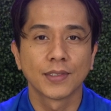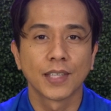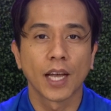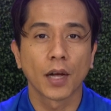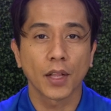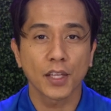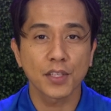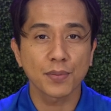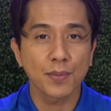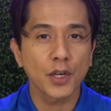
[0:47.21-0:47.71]
Now
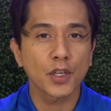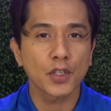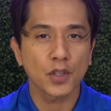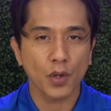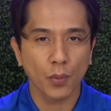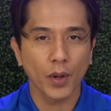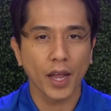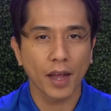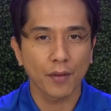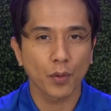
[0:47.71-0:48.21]
let's make sure
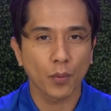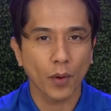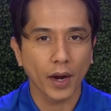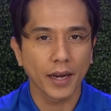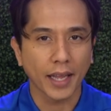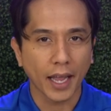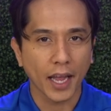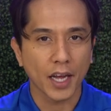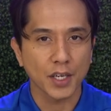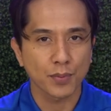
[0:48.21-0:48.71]
we have the
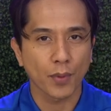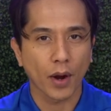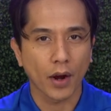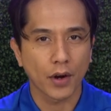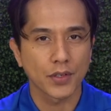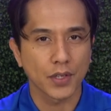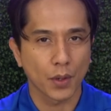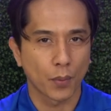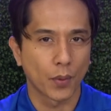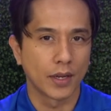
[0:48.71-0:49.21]
right cash
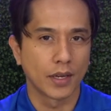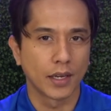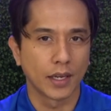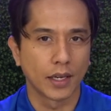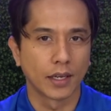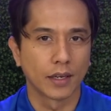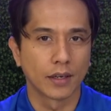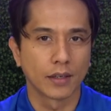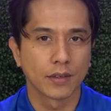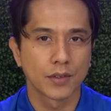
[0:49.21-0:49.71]
buyers that we
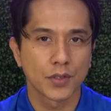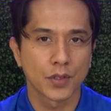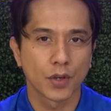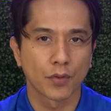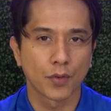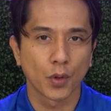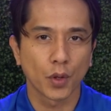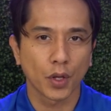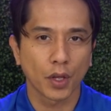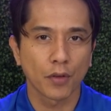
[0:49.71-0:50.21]
need. So if
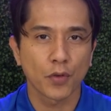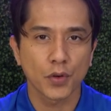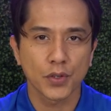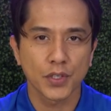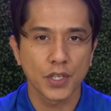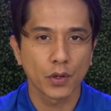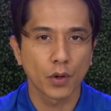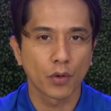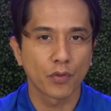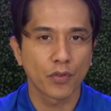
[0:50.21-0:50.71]
you're looking for
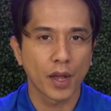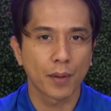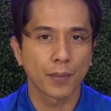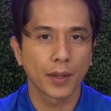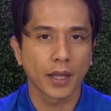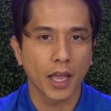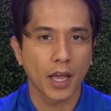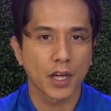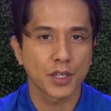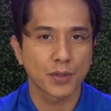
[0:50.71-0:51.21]
single family
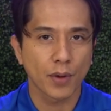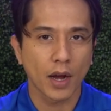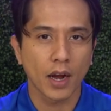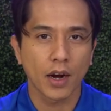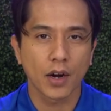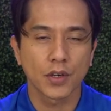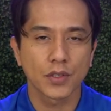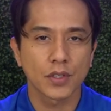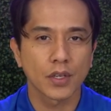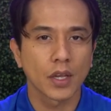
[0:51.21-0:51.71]
cash
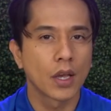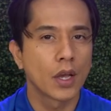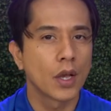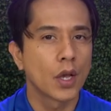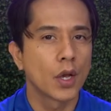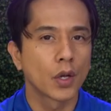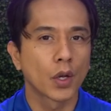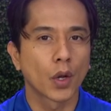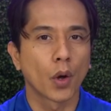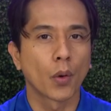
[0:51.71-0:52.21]
buyers,
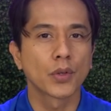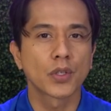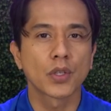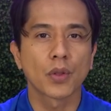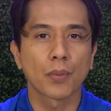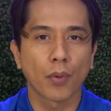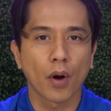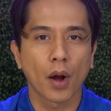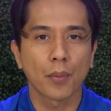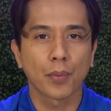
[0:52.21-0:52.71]
go into the
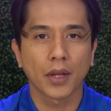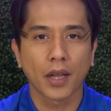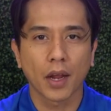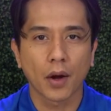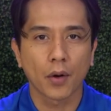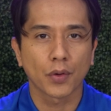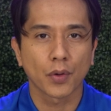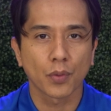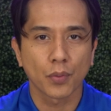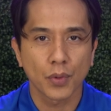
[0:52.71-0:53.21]
property
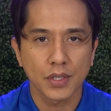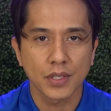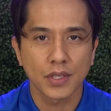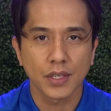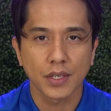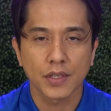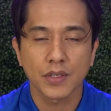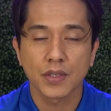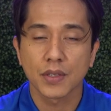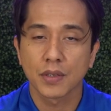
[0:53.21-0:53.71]

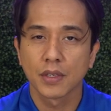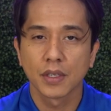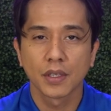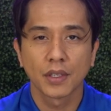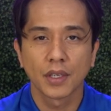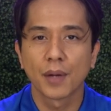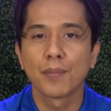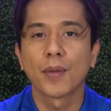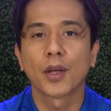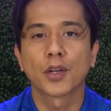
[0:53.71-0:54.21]
characteristics
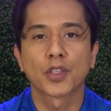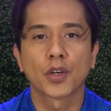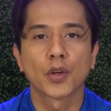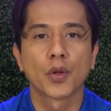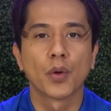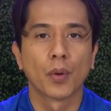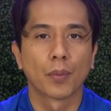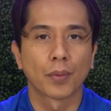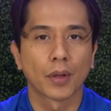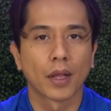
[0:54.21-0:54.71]
and make sure
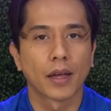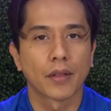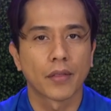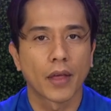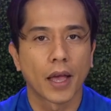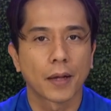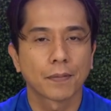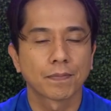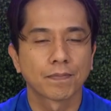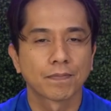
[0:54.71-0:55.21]
you apply
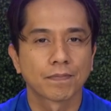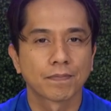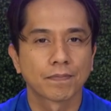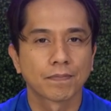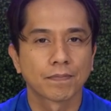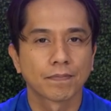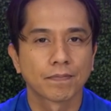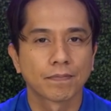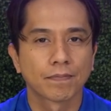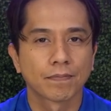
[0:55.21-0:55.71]
that.
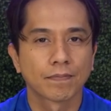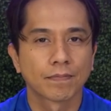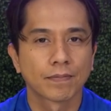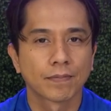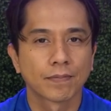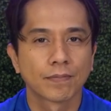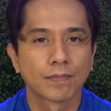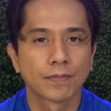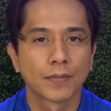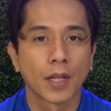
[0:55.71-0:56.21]

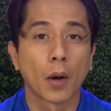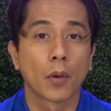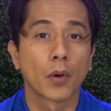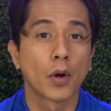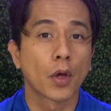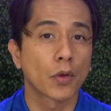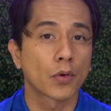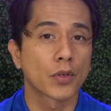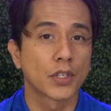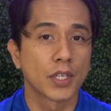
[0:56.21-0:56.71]
Now
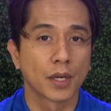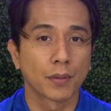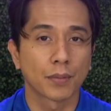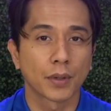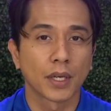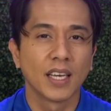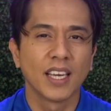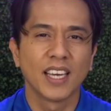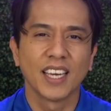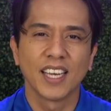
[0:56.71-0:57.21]
another
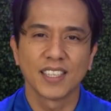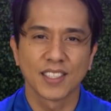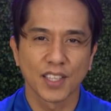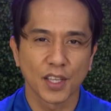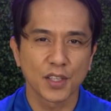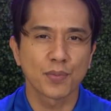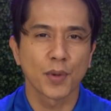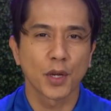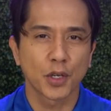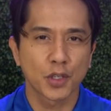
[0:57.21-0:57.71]
tip is
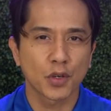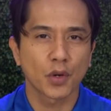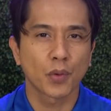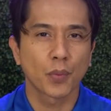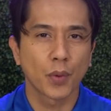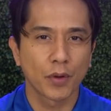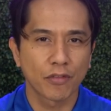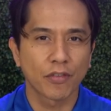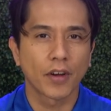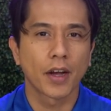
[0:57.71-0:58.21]
let's make sure
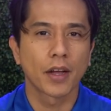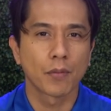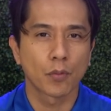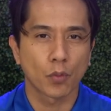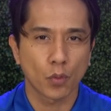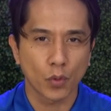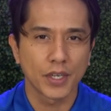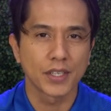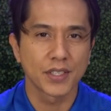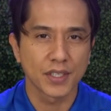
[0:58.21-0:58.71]
we
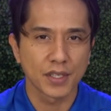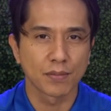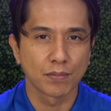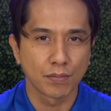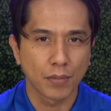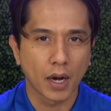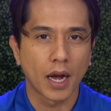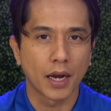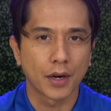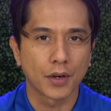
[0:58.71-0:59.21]
find recent
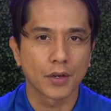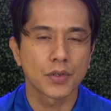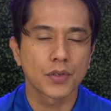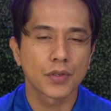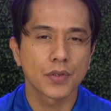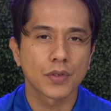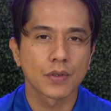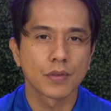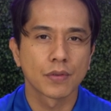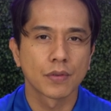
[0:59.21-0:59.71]

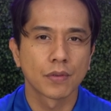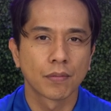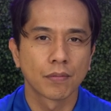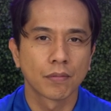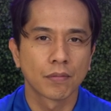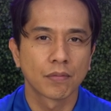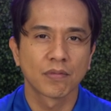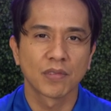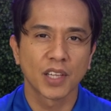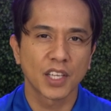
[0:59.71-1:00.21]
buyers.
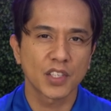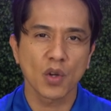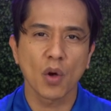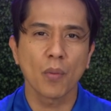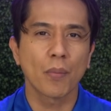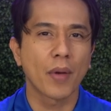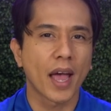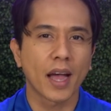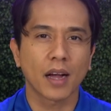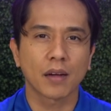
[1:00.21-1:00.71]
Let's go
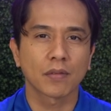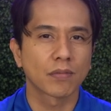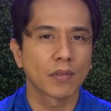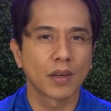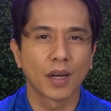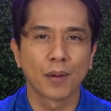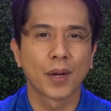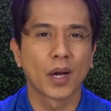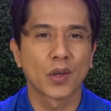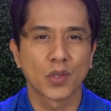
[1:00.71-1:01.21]
back
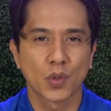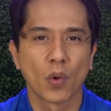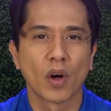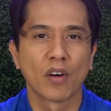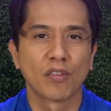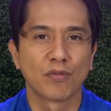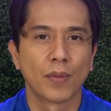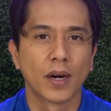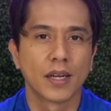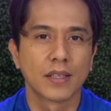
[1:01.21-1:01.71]
about
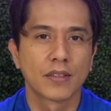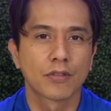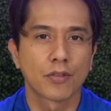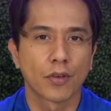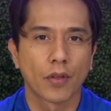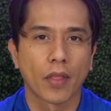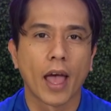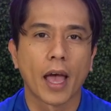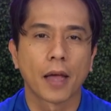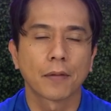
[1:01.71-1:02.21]
12 months
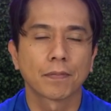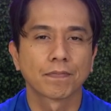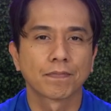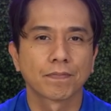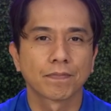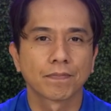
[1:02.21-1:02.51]
for that.